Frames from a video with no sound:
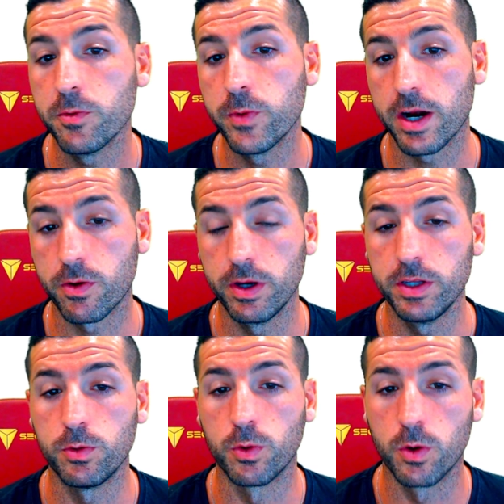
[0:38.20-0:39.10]
we are
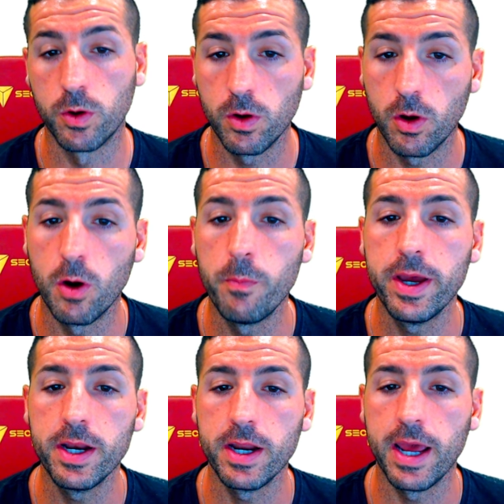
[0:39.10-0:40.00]
going to call
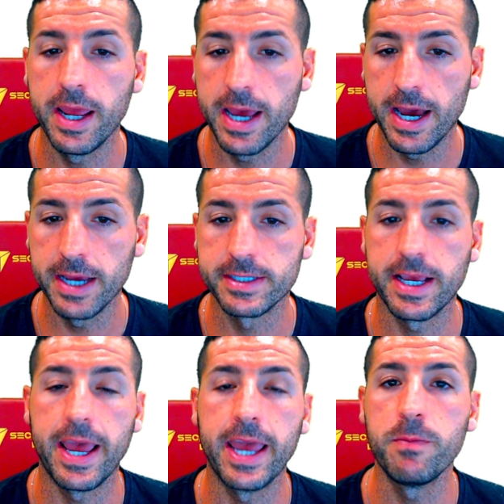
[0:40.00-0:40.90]

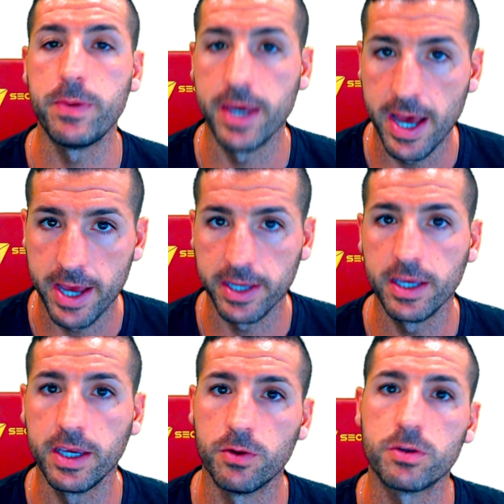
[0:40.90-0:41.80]
OpenAI's
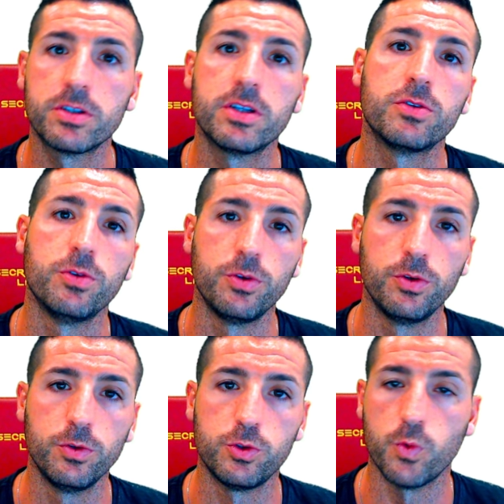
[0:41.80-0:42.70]
API in order to
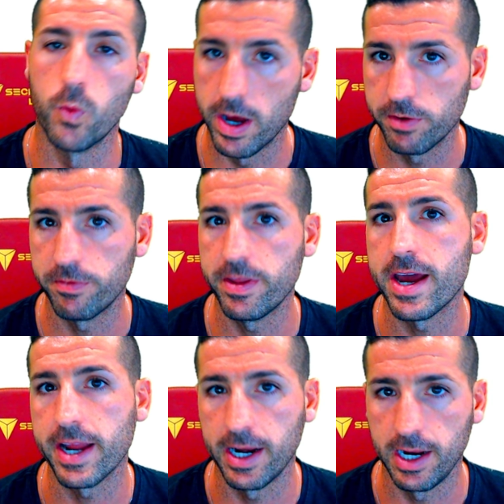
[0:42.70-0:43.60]
use one of
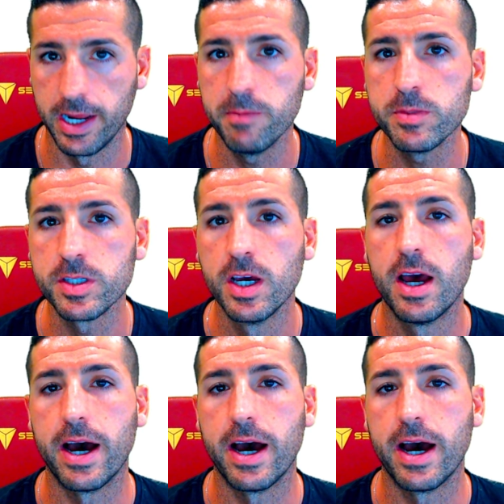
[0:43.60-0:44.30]
their LLMs.